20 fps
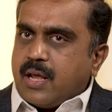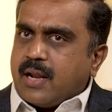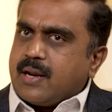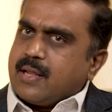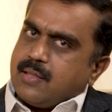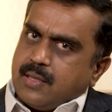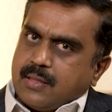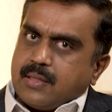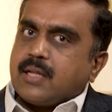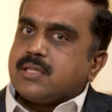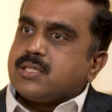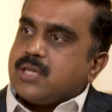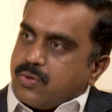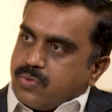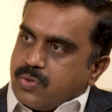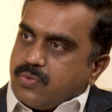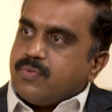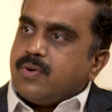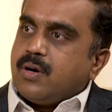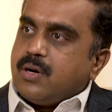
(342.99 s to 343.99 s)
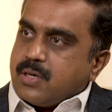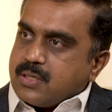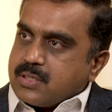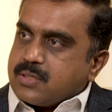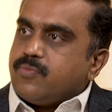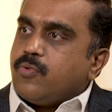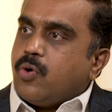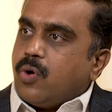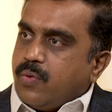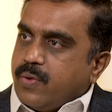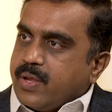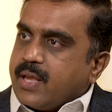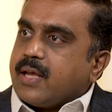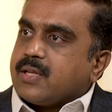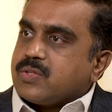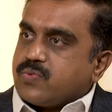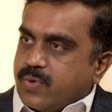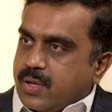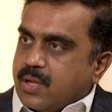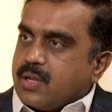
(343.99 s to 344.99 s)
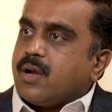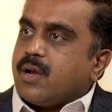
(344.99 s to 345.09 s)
And I think that's how the world is evolving as well,